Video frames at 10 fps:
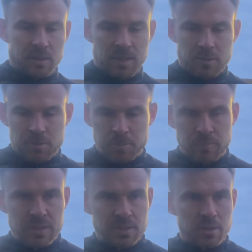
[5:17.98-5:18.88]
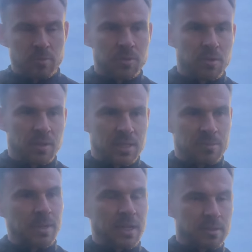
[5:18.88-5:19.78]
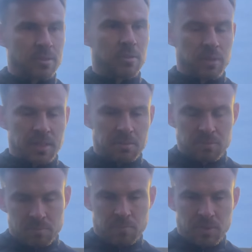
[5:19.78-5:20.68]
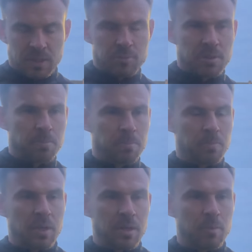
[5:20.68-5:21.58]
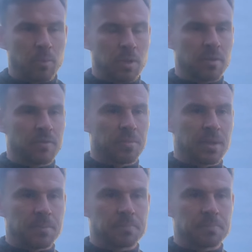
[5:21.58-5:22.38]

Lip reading: how can we be resolute and organise behind? So again, things we can work on from that.